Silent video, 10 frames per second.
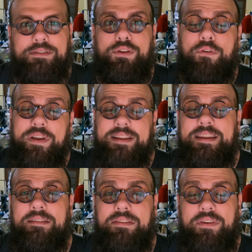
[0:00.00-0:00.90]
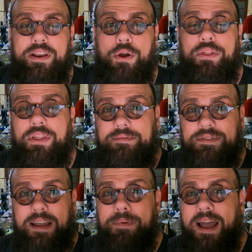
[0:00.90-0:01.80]
Don't forget to give the video a
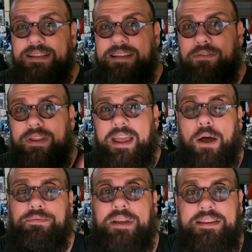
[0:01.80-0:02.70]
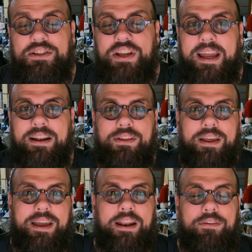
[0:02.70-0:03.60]
thumbs up, guys. That really helps out the channel.
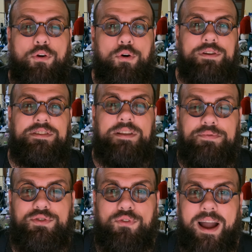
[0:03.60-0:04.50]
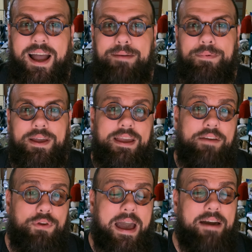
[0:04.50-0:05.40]
And of course, subscribe
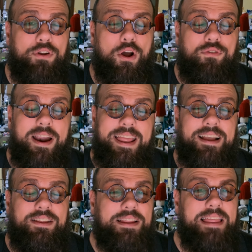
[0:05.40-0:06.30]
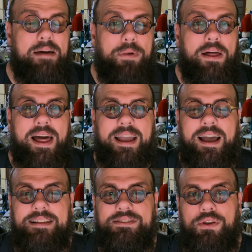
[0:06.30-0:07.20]
if you haven't already, and click that bell
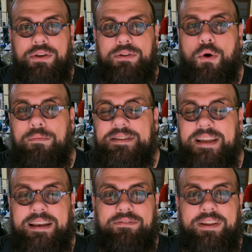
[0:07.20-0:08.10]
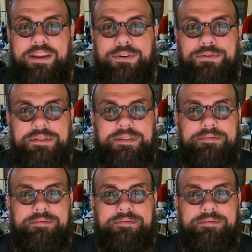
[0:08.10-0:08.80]
icon so you don't miss any videos.